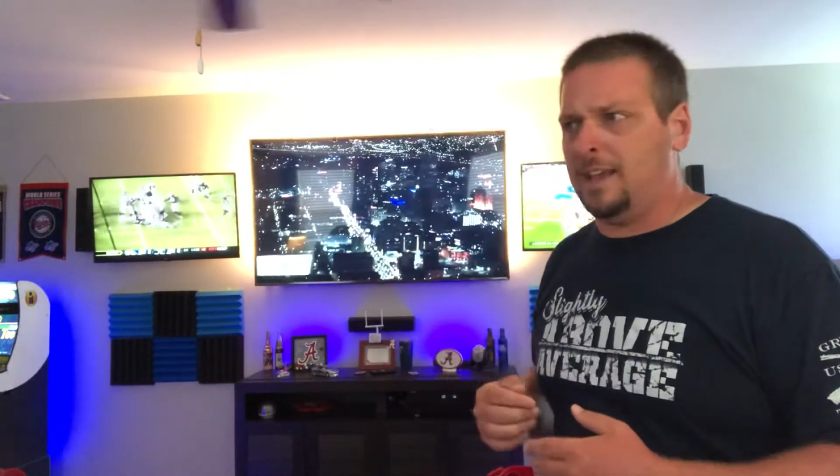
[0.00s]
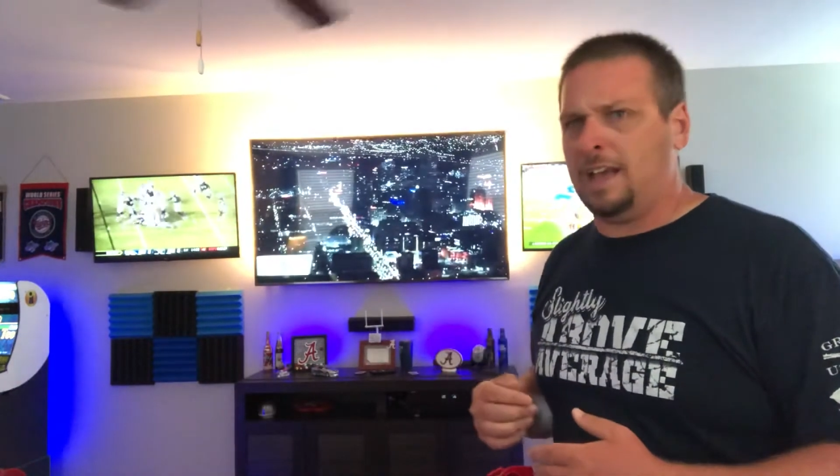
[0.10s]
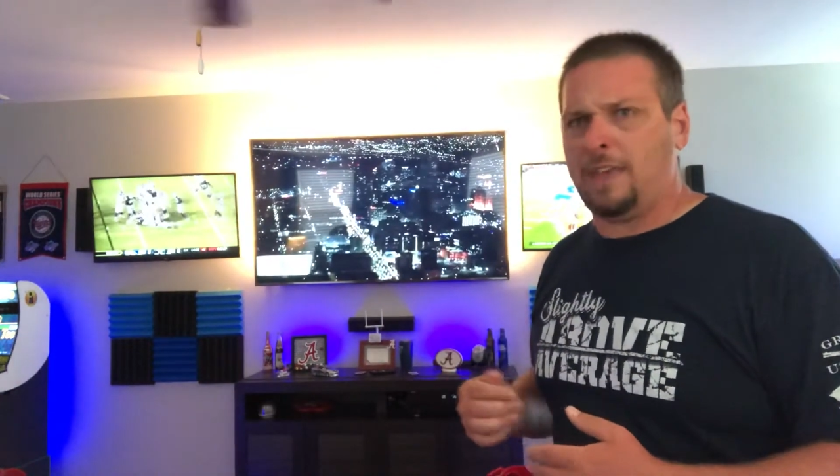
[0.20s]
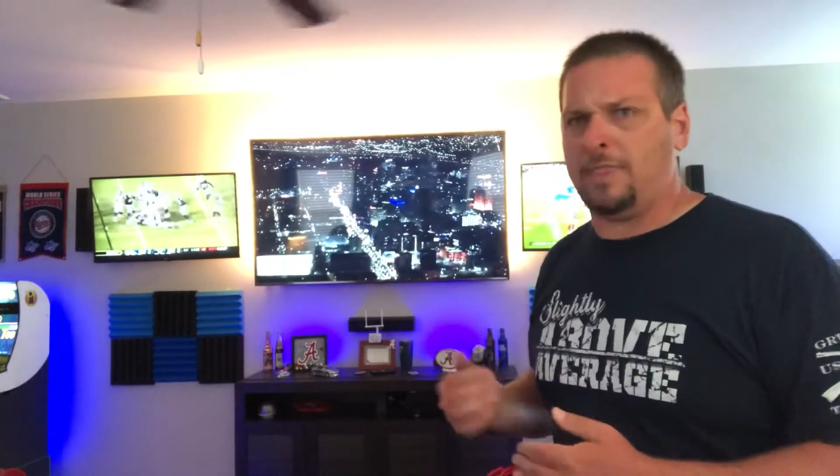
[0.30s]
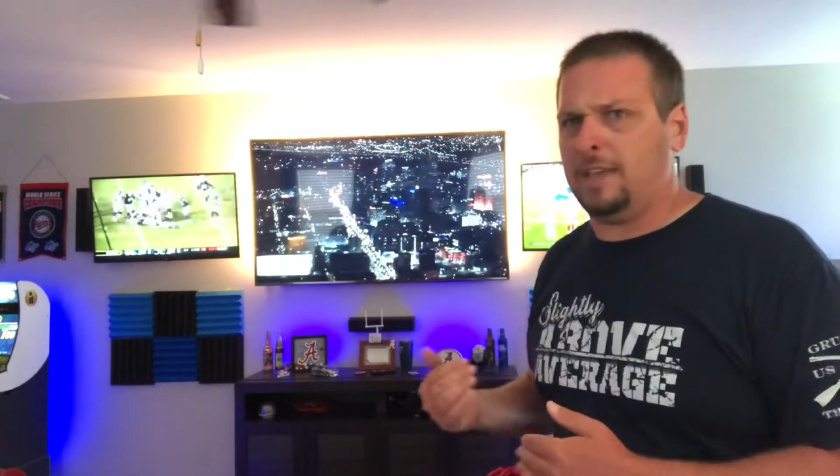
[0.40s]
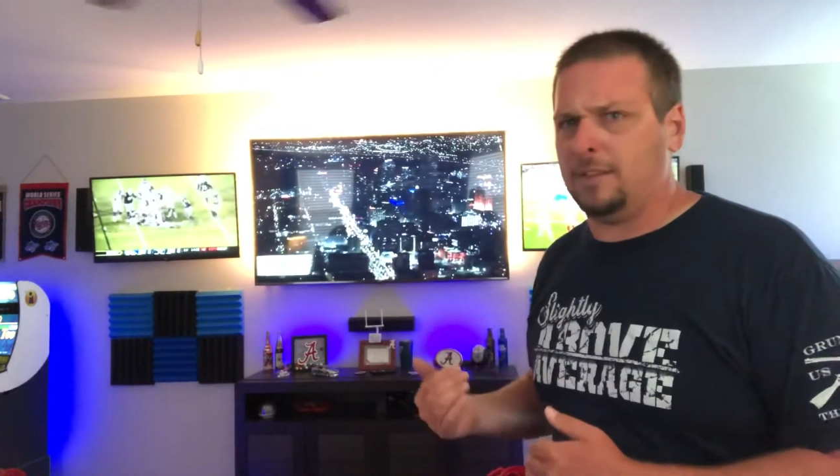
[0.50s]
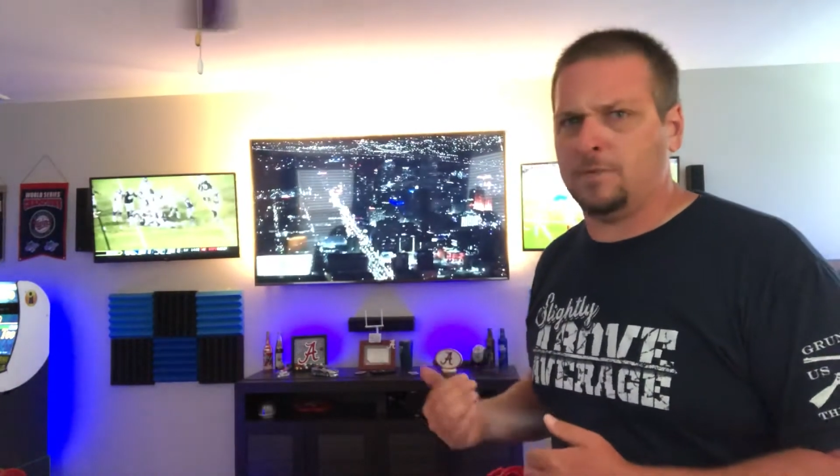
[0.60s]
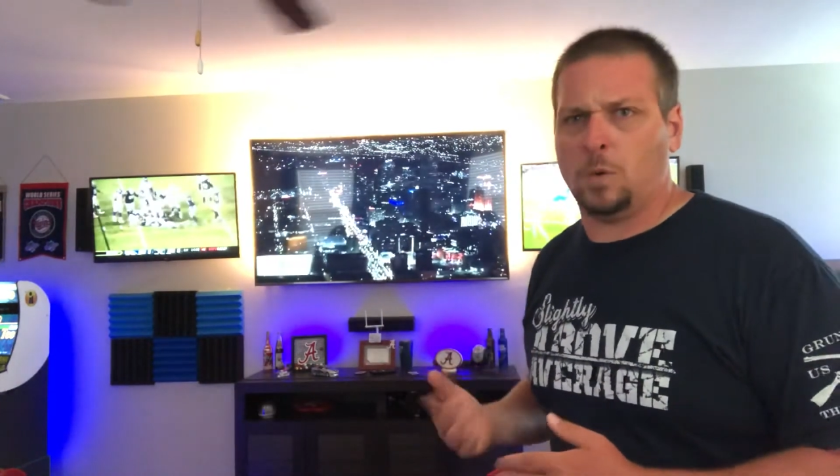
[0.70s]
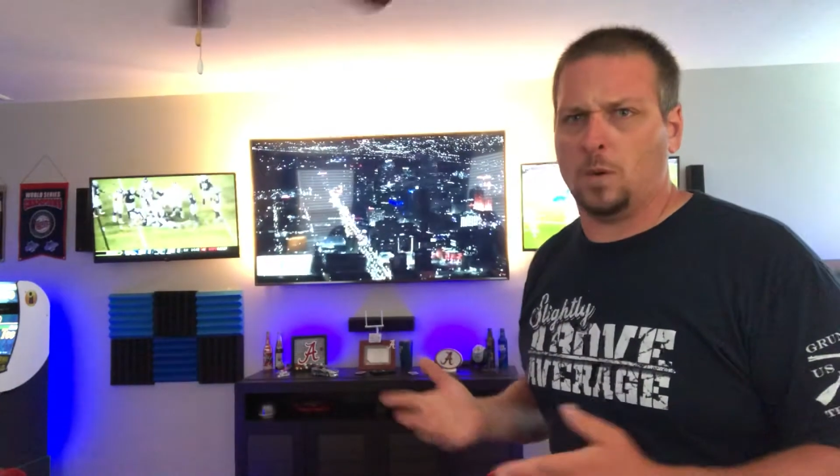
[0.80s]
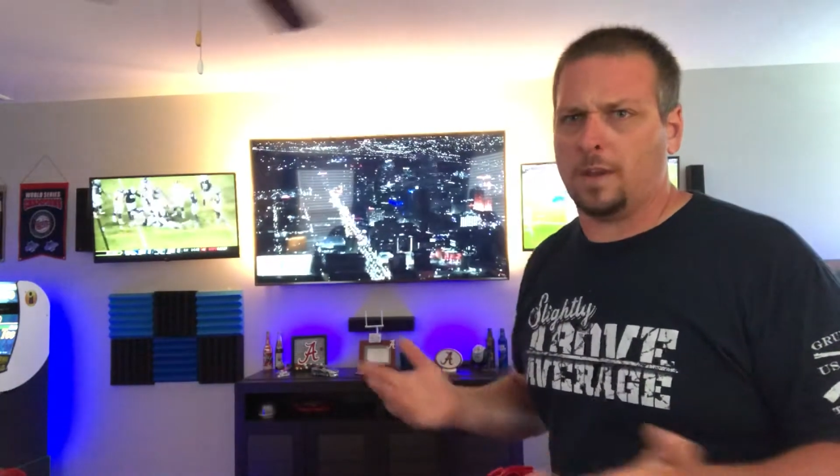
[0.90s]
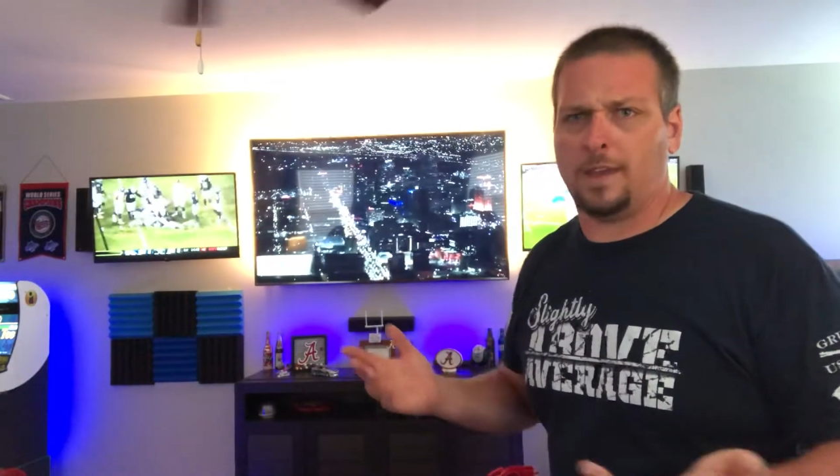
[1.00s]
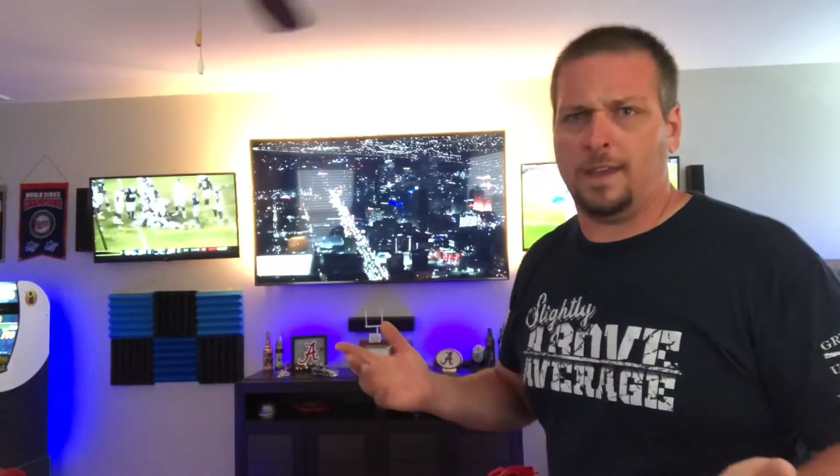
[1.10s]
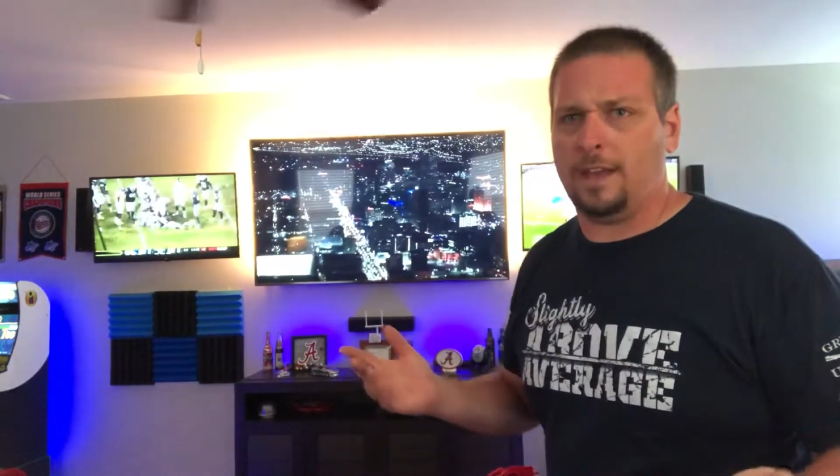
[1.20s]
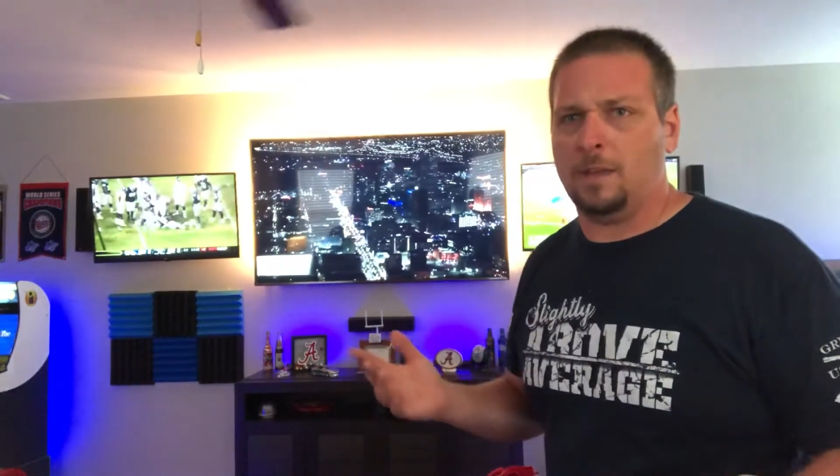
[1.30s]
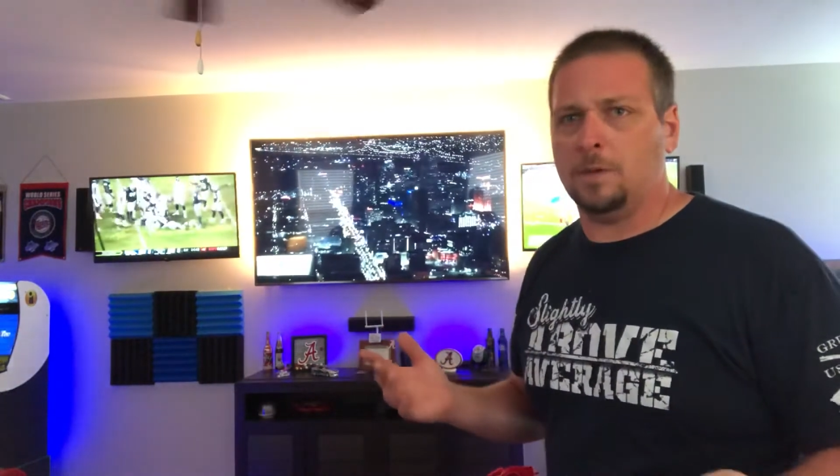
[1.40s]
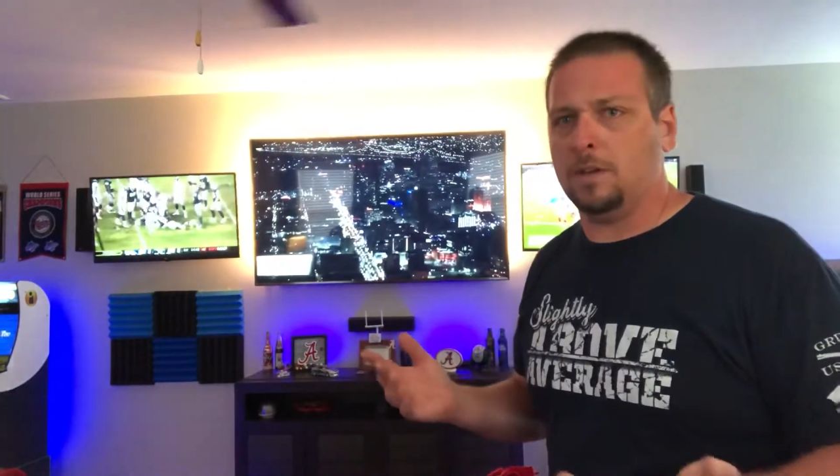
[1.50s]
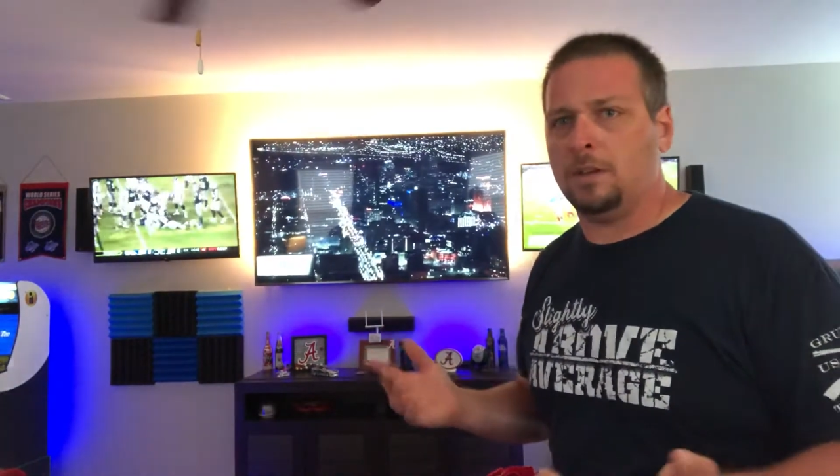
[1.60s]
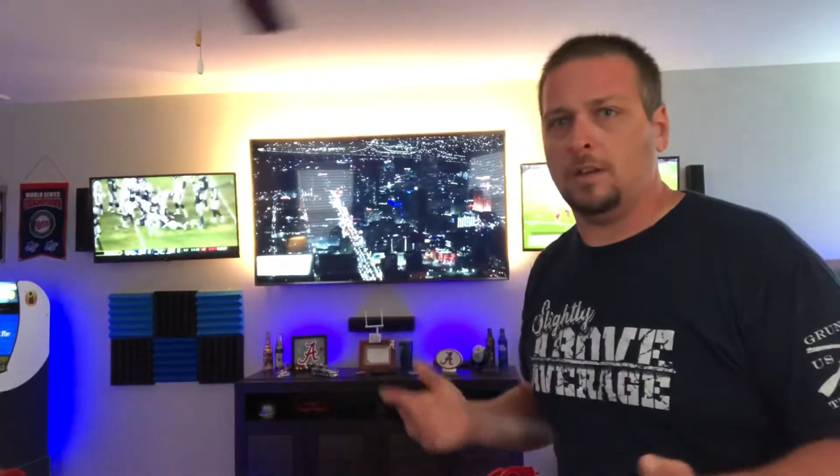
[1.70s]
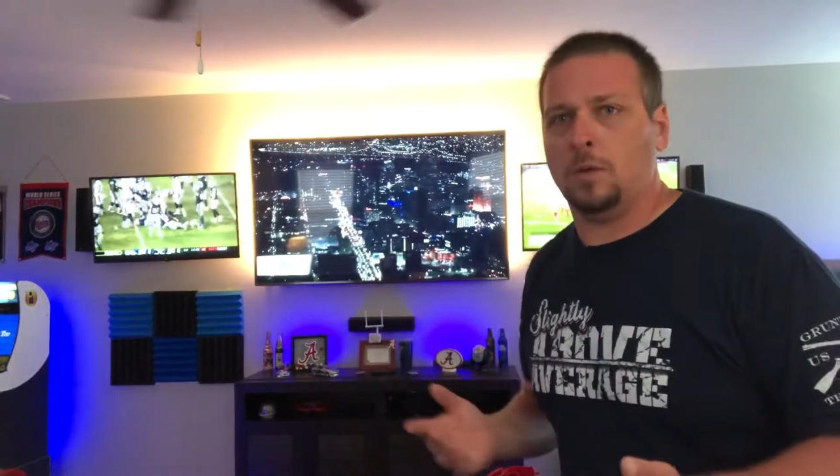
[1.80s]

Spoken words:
I think it's 4K, but you know,